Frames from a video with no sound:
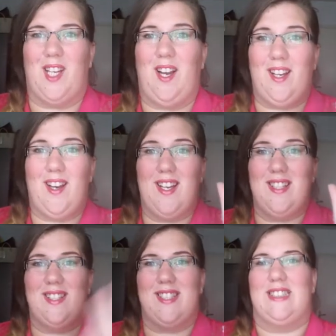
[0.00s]
Hi
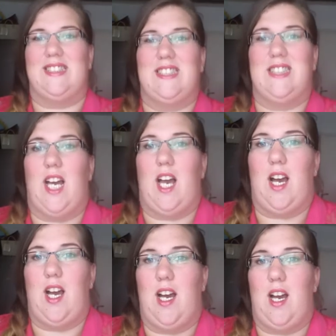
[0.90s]
guys,
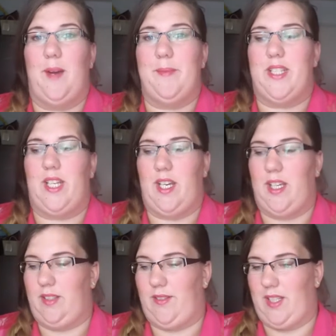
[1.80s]

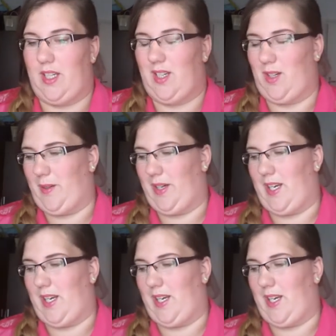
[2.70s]
today's video